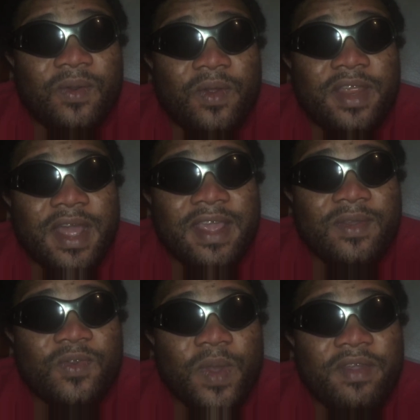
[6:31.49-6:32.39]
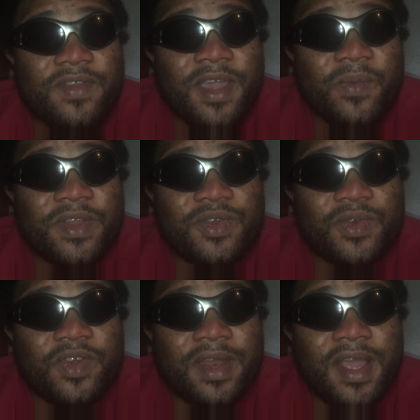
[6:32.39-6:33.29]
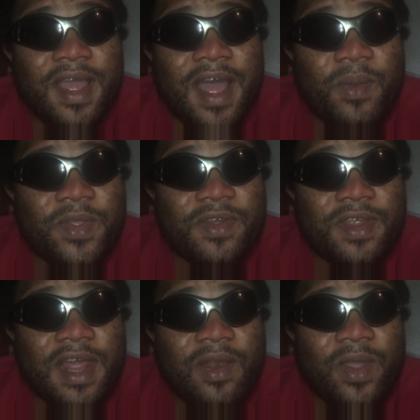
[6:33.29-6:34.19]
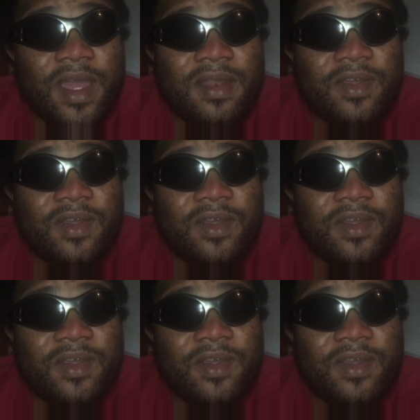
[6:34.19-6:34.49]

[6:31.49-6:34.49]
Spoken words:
Only that his wife came with children and with another lawyer.